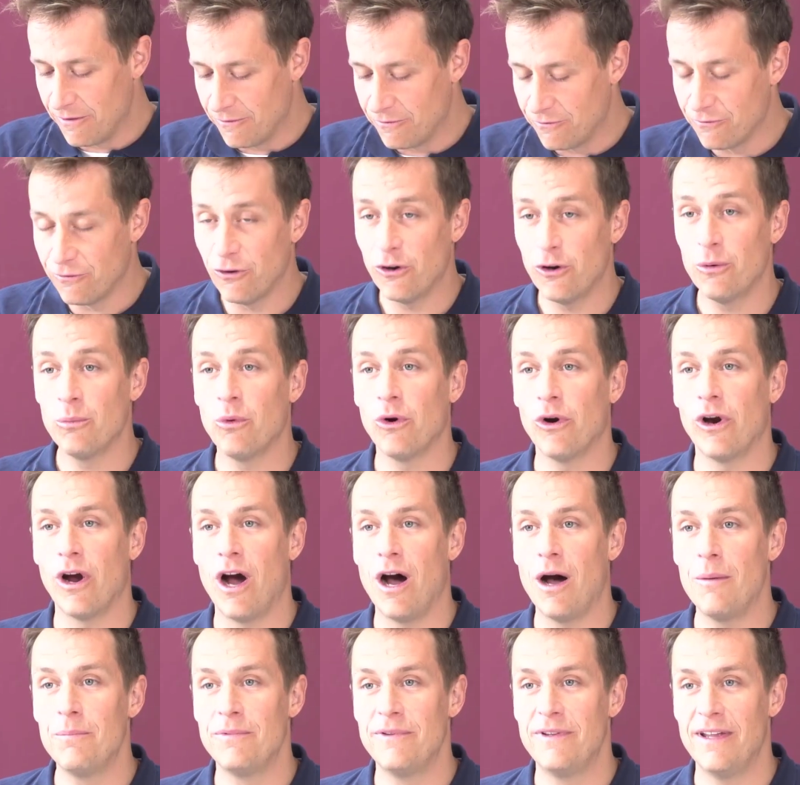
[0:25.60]
firmware
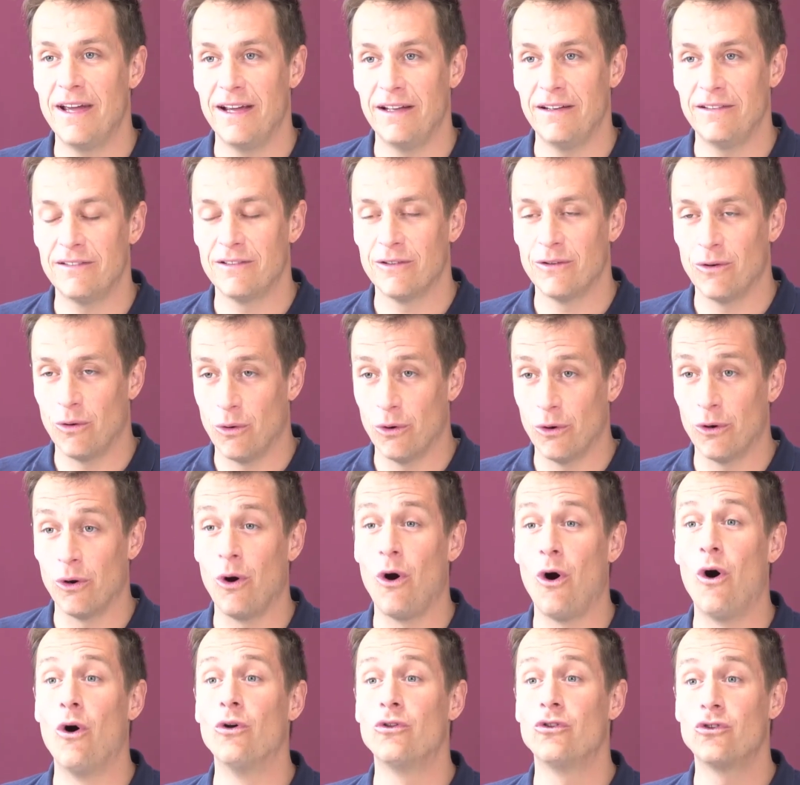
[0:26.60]
update or
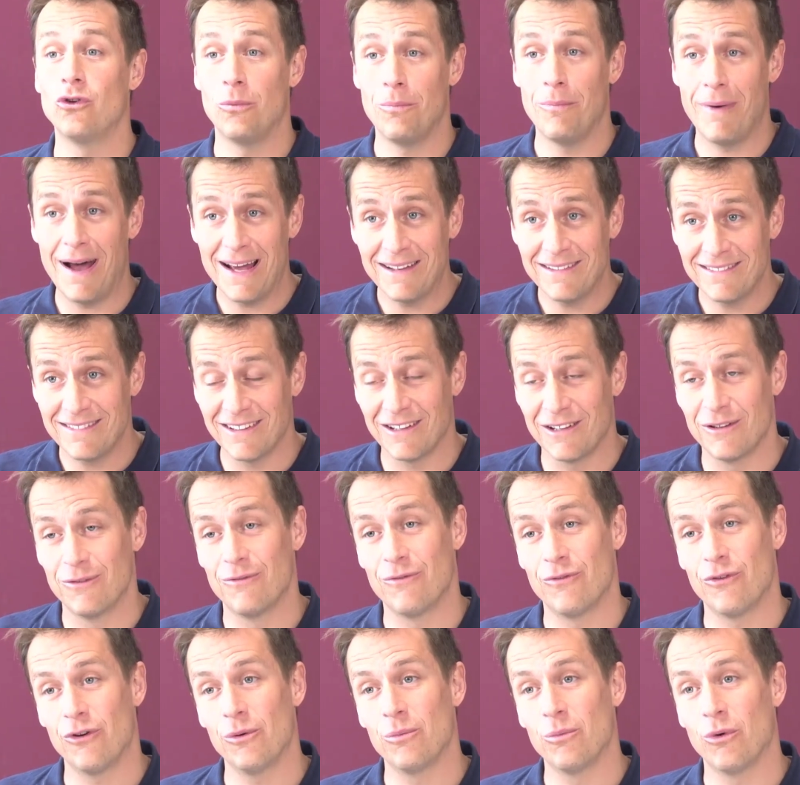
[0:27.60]
automatic
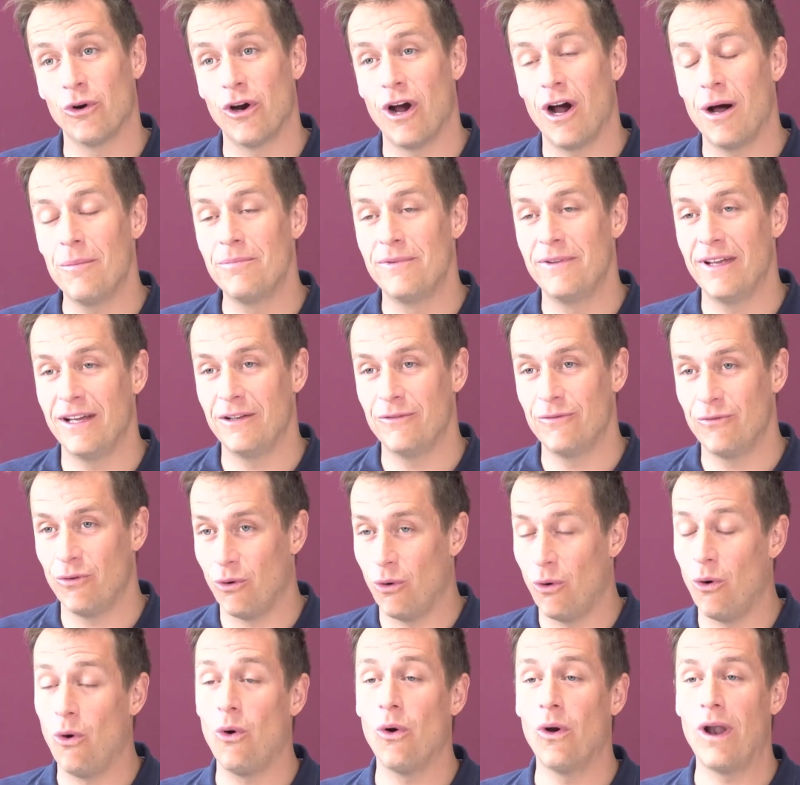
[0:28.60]
firmware update
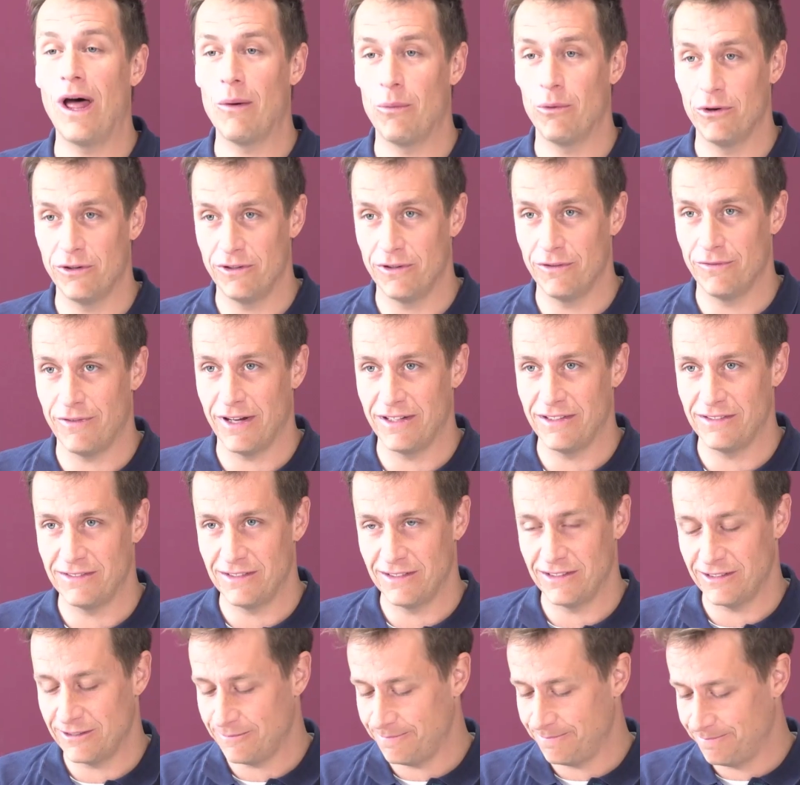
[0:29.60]
for all our
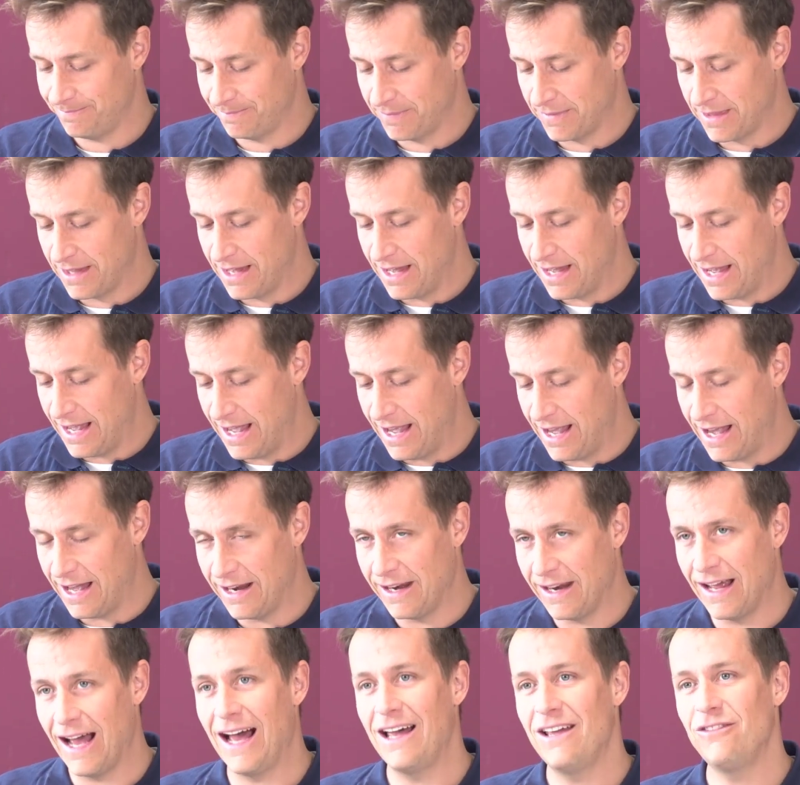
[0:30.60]
devices.
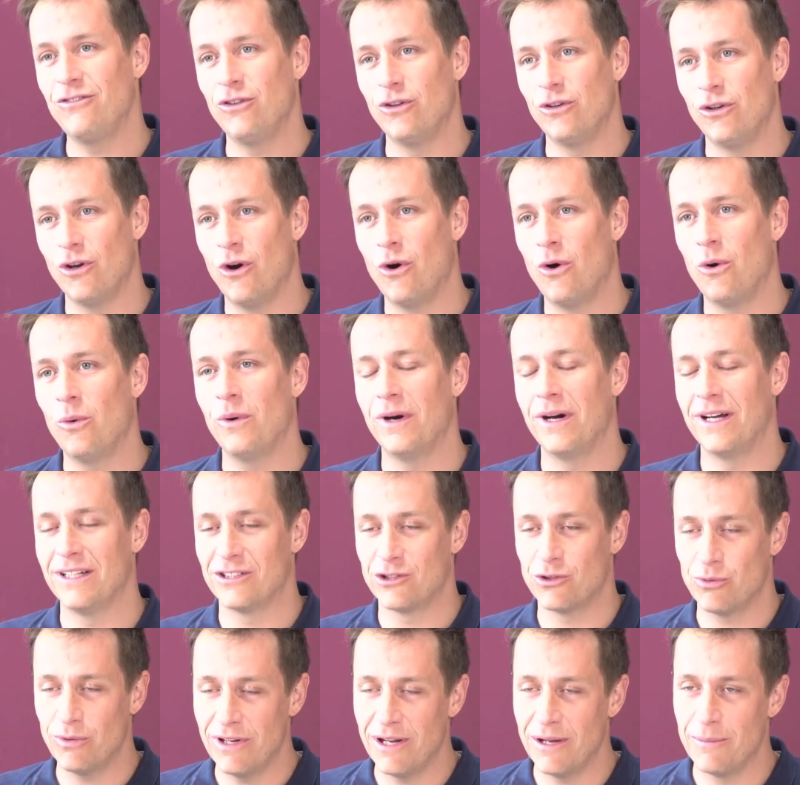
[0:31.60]
And as you know,
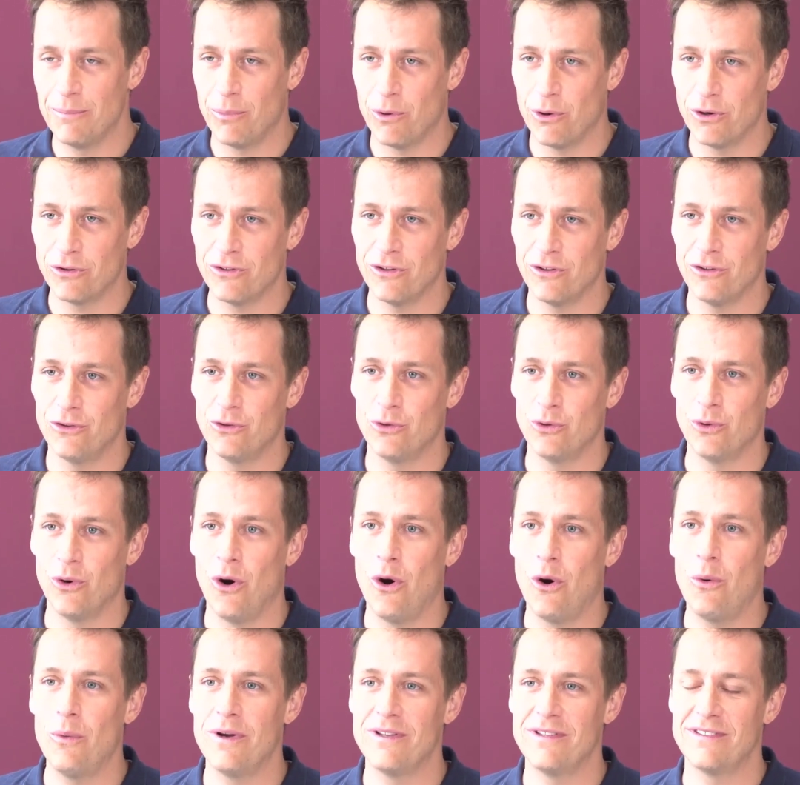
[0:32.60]
it's really important to
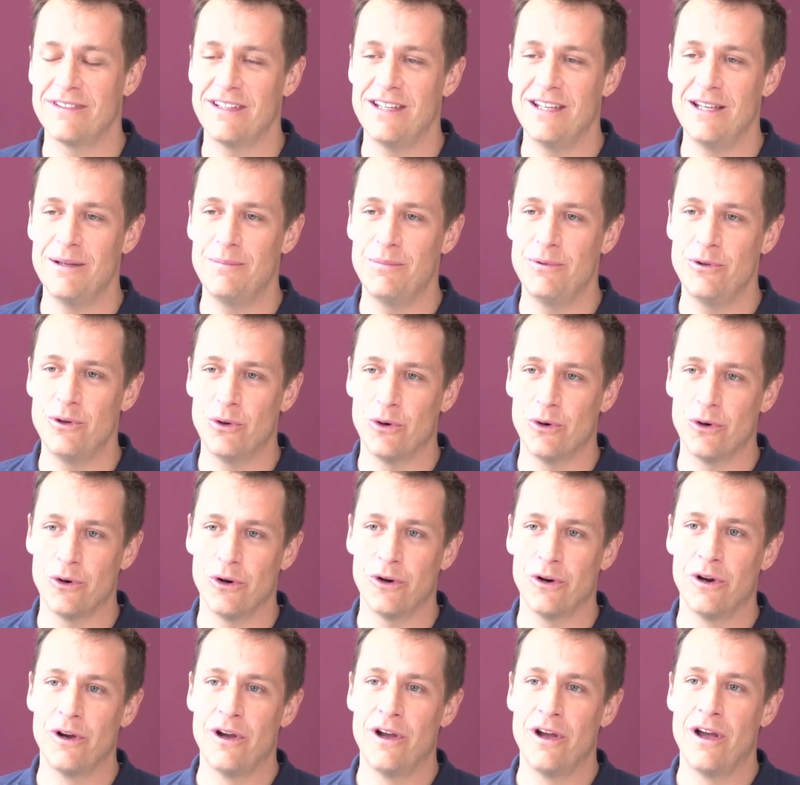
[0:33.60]
always keep
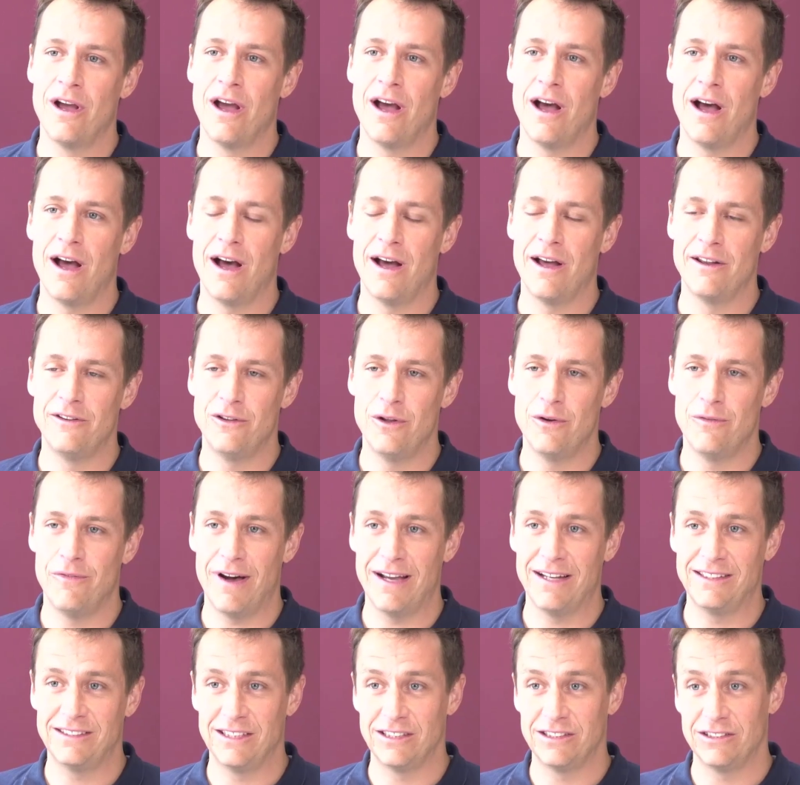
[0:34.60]
your
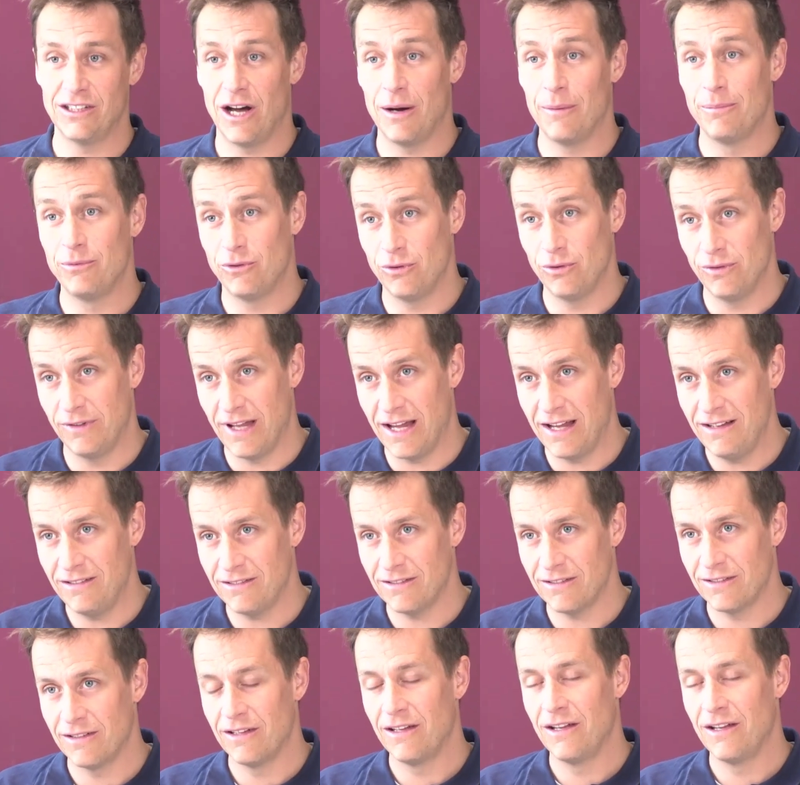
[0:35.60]
devices up to date.